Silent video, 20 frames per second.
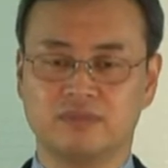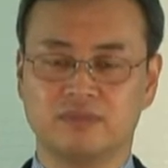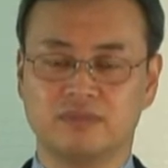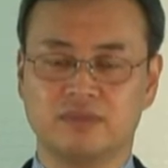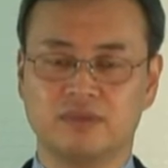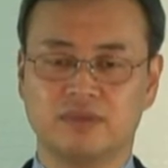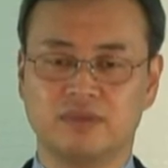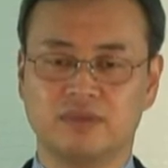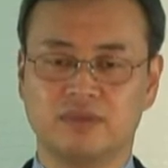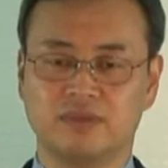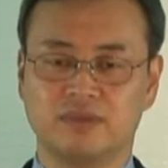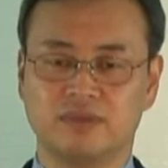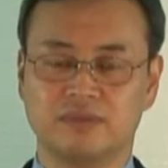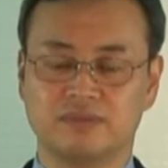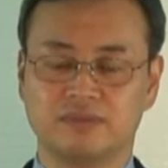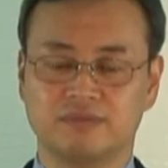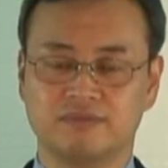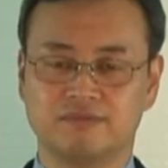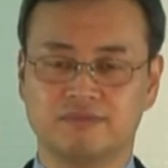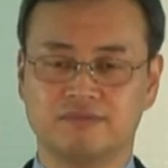A
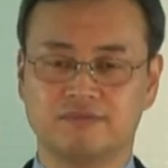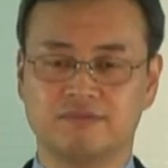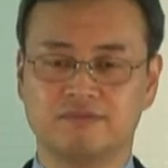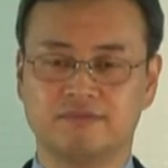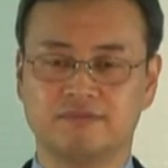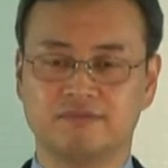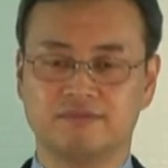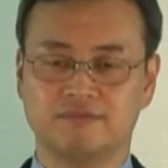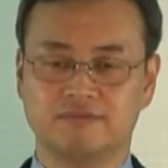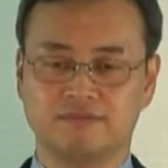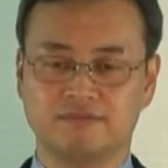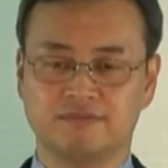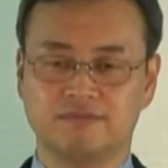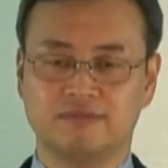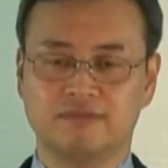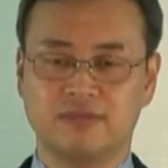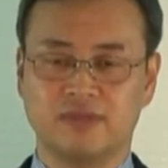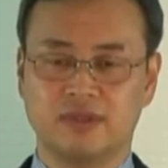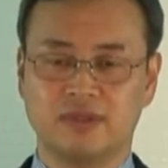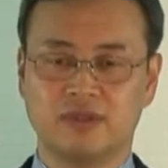bigger problem
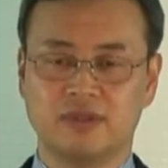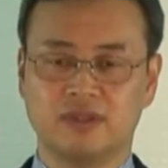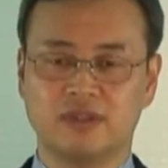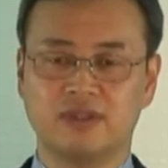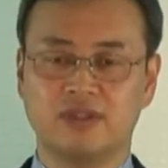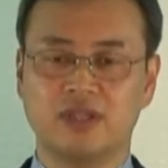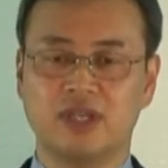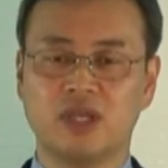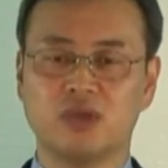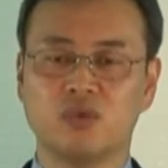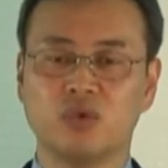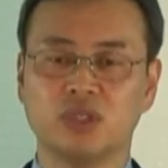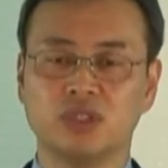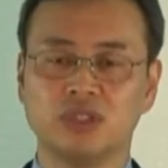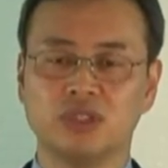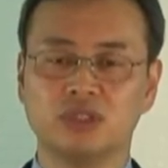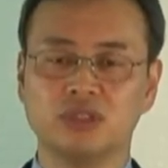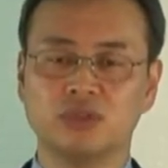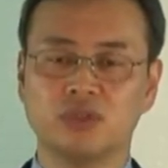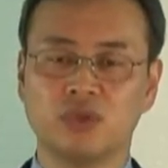was
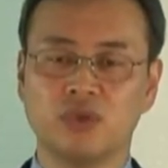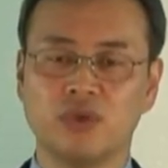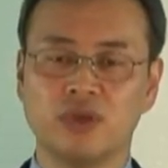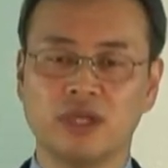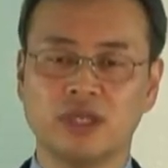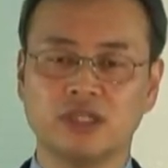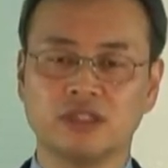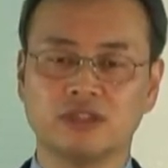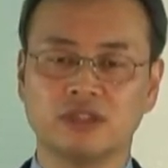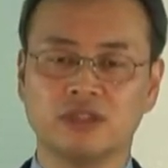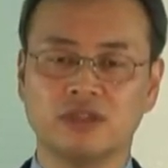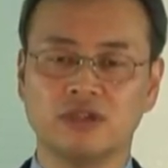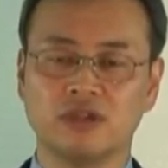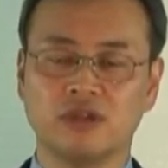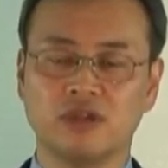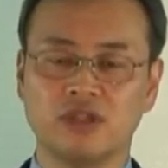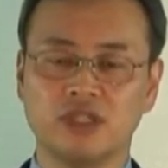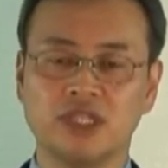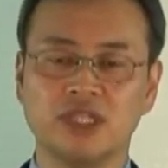the doctrine